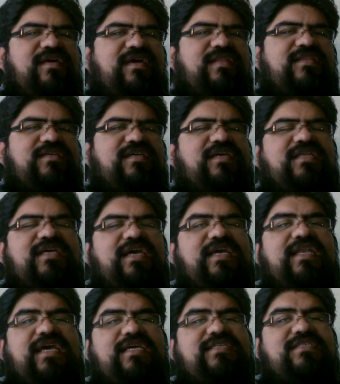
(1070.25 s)
in
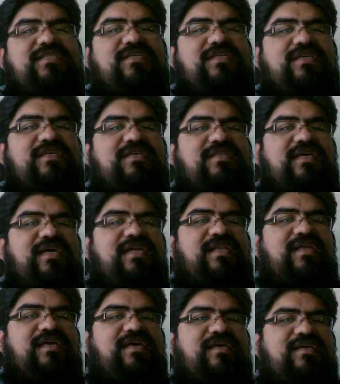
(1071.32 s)
a city that,
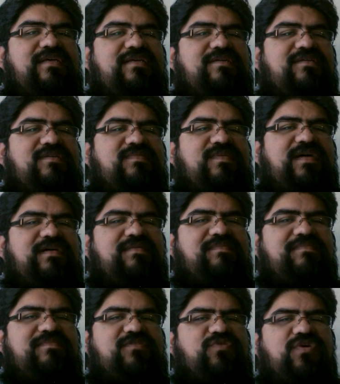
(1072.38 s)
you might
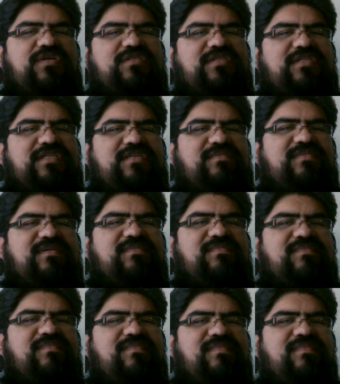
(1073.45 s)
trust a little bit,